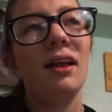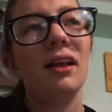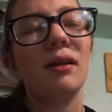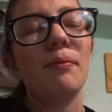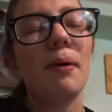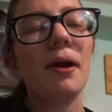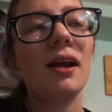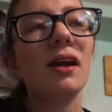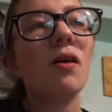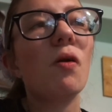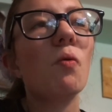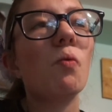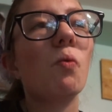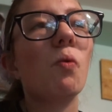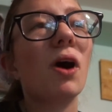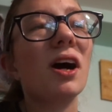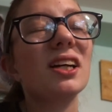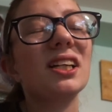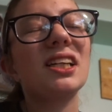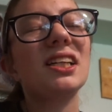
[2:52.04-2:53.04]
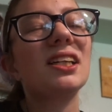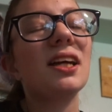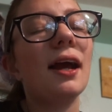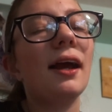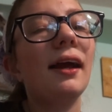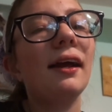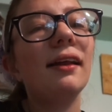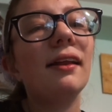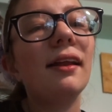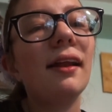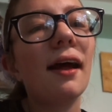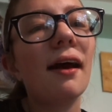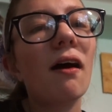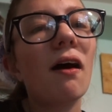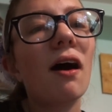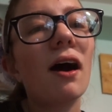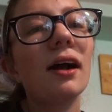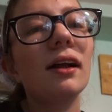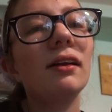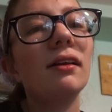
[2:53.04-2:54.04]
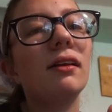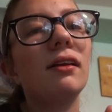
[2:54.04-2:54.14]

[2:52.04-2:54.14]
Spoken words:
depending on what shades they are,